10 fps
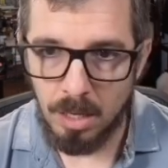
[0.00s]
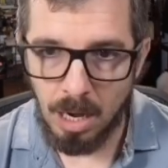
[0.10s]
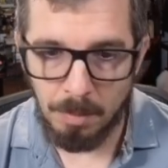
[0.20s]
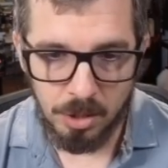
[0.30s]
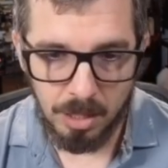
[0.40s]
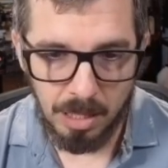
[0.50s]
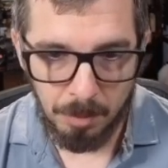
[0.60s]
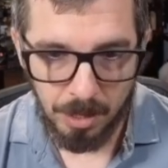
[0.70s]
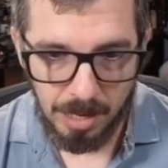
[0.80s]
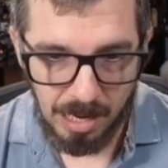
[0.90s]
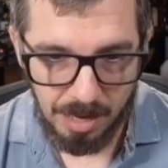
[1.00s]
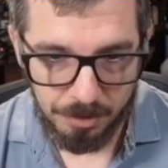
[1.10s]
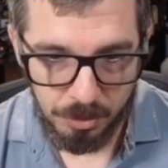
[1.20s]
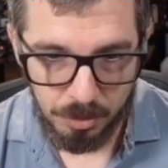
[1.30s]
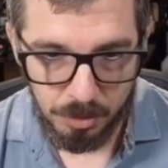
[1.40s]
Obviously, I'm going to have
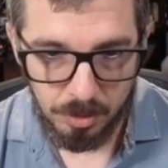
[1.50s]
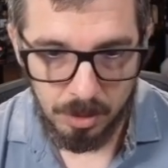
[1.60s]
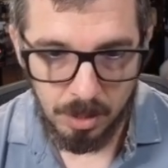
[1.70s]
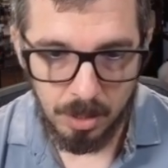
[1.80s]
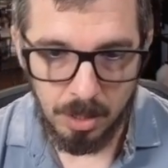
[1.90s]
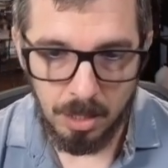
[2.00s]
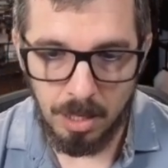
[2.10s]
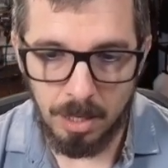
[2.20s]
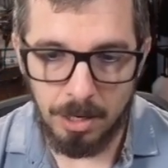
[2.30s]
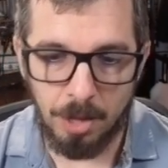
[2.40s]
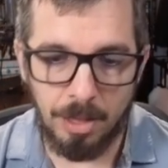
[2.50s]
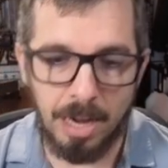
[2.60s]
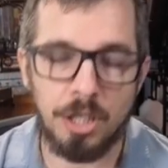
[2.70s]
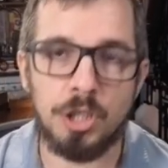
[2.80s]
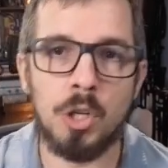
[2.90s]
to, now that
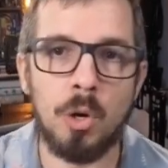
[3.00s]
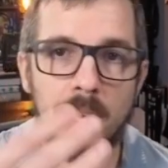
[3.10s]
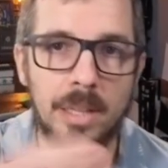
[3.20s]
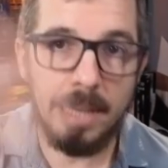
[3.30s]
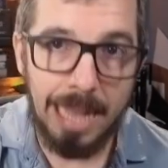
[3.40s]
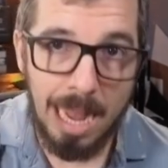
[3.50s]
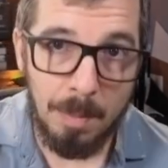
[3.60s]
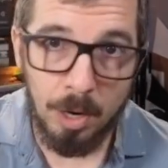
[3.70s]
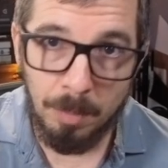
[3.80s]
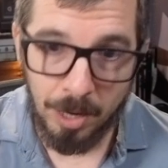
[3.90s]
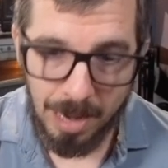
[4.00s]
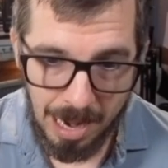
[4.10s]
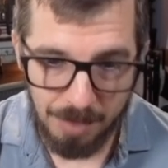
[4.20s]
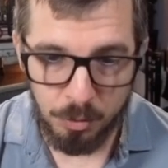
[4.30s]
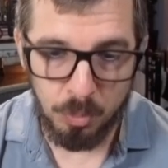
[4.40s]
I showed it in camera, I'm going to
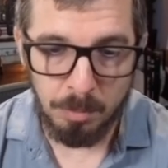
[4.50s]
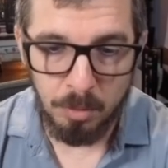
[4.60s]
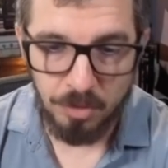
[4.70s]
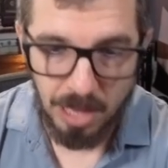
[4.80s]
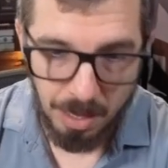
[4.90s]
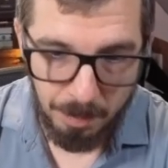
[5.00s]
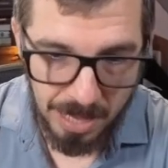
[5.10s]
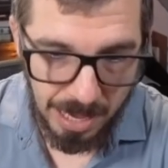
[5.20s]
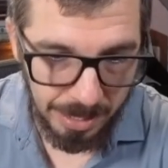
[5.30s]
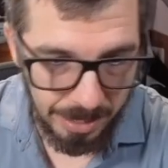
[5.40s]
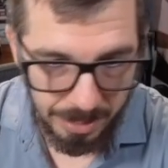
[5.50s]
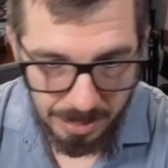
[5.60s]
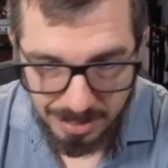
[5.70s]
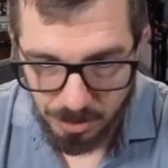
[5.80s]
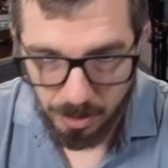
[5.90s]
have to remove that API key.
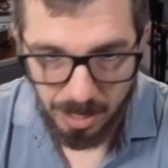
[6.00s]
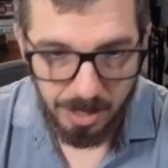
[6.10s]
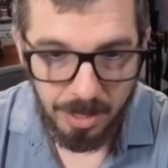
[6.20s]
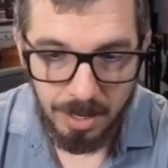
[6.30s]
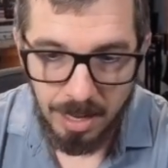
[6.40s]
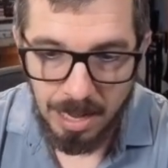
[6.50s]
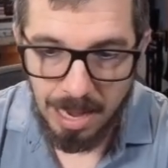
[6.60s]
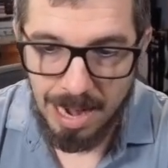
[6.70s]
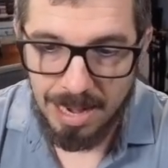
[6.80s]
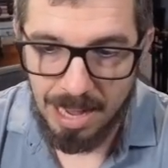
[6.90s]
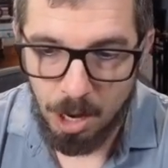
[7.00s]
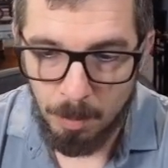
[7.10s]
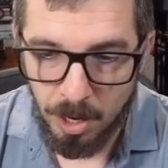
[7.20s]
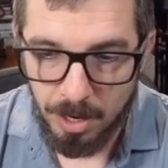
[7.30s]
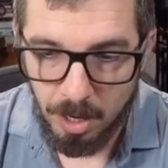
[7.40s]
That's okay. And now I'm
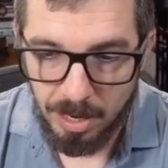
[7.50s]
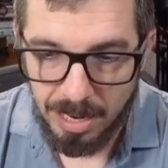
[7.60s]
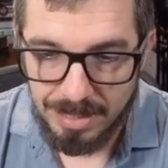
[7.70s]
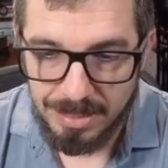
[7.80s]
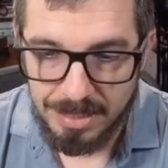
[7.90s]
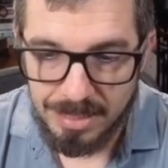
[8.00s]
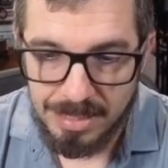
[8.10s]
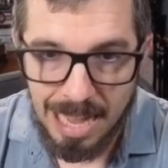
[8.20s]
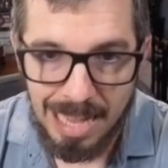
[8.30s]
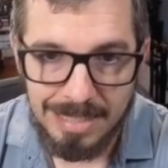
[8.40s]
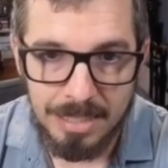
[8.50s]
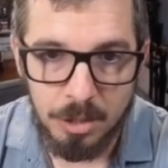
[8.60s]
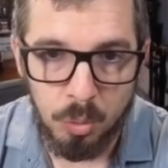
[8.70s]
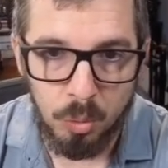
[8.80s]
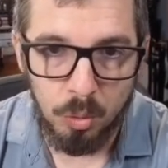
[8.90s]
going to connect this as a
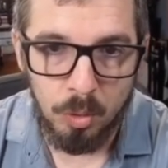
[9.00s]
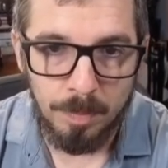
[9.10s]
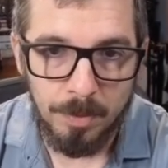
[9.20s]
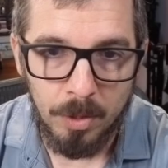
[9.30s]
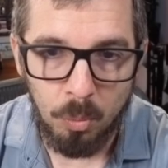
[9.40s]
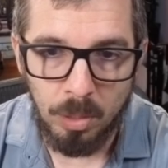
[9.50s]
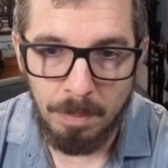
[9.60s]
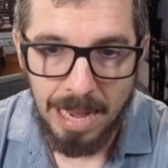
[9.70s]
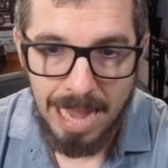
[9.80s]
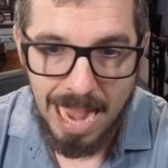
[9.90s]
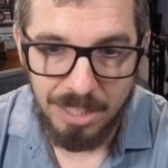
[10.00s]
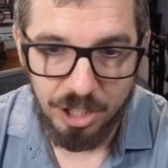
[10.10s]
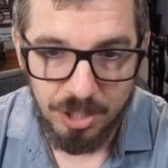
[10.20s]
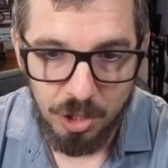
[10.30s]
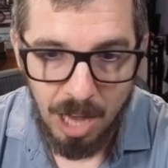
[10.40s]
tool with my
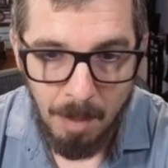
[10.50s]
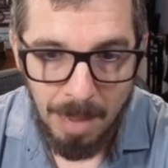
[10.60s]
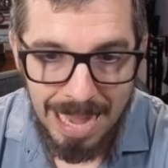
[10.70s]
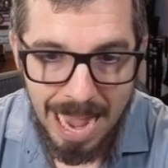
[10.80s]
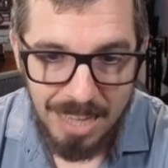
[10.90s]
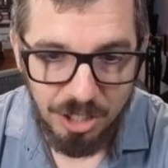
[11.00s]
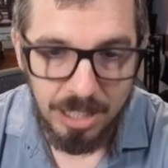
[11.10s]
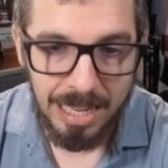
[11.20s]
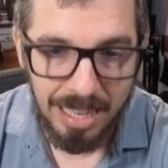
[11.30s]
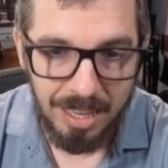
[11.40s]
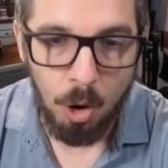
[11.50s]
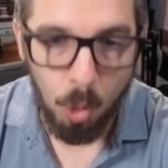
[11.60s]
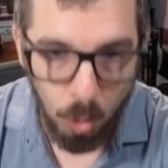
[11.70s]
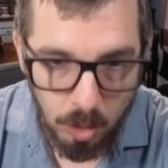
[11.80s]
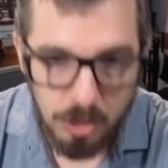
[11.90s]
agent. So now my agent can
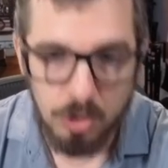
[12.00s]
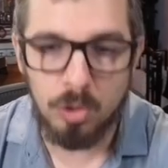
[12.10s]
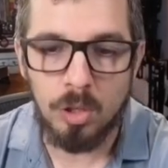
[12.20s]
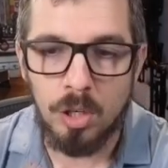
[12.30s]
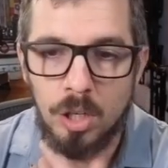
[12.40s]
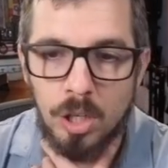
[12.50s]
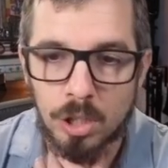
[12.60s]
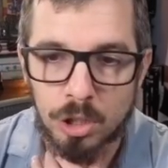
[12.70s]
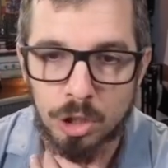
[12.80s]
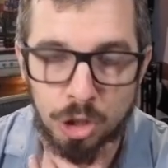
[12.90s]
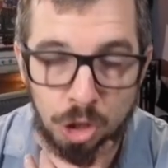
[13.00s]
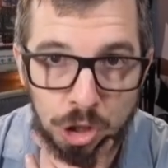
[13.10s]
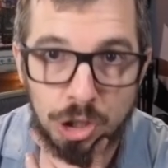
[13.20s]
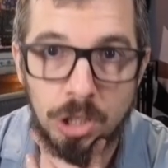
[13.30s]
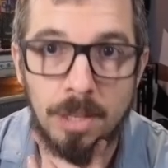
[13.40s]
also
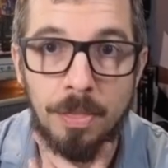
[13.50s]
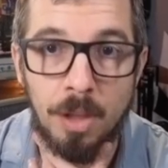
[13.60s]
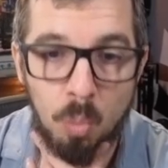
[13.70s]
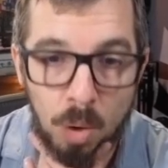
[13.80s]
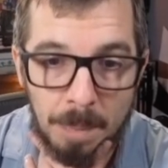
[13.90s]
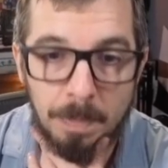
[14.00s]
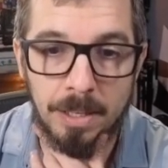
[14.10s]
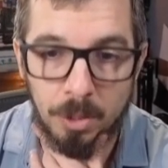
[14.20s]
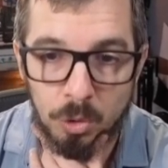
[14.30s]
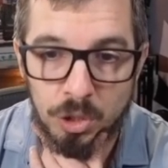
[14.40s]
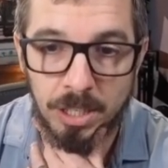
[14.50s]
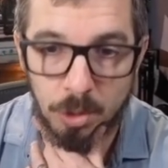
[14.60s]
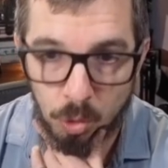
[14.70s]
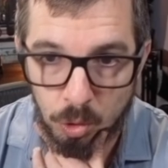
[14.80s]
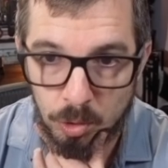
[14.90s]
search the web using
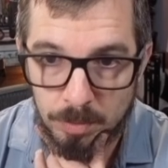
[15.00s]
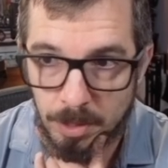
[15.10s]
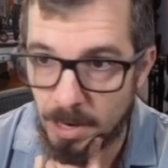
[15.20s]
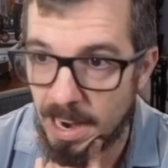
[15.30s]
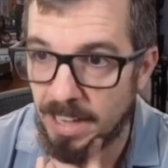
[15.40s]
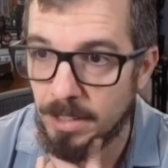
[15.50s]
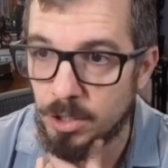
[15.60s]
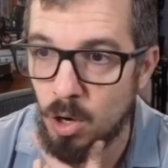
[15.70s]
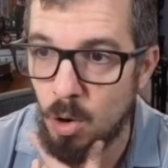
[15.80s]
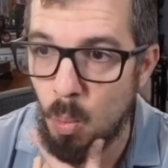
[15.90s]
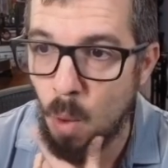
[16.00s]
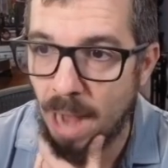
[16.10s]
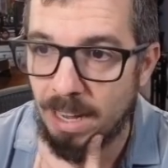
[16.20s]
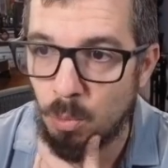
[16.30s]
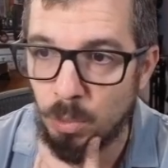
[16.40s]
Google. All right. So
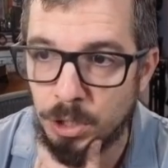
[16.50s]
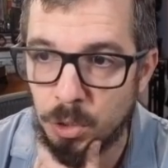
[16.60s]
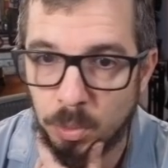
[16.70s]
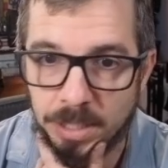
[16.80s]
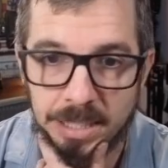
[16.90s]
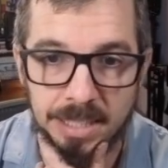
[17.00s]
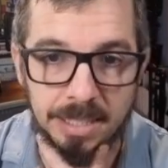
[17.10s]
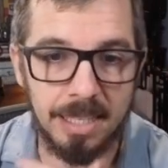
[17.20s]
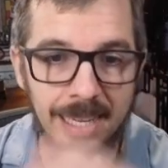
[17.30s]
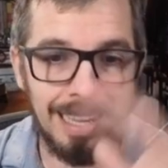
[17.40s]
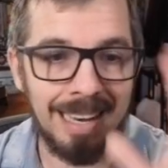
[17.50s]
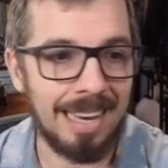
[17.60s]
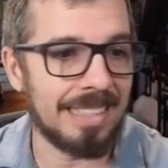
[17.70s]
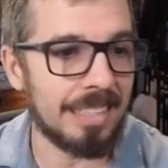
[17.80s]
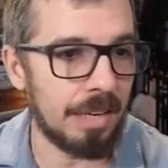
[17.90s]
what can we do with this?
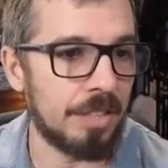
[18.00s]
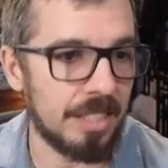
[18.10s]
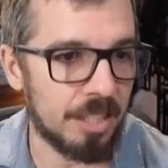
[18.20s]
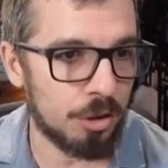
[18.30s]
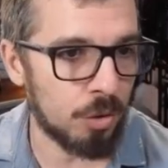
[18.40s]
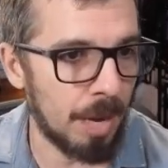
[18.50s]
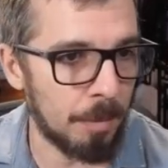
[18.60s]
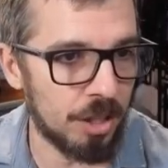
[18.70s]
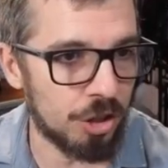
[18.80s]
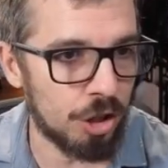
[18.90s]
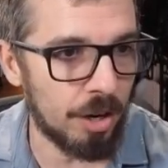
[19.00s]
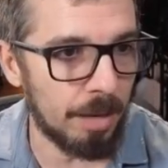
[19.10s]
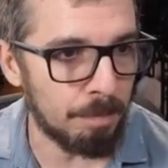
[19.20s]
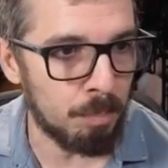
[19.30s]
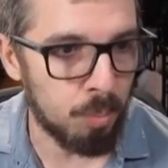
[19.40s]
Let's give this a try. I'm going to
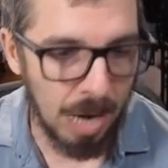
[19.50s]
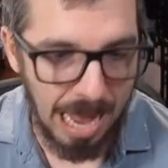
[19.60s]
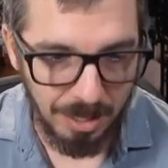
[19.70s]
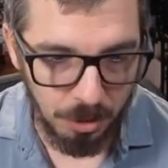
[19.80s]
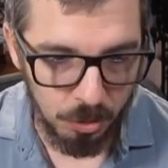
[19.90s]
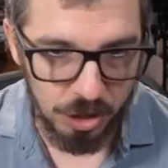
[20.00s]
start a brand new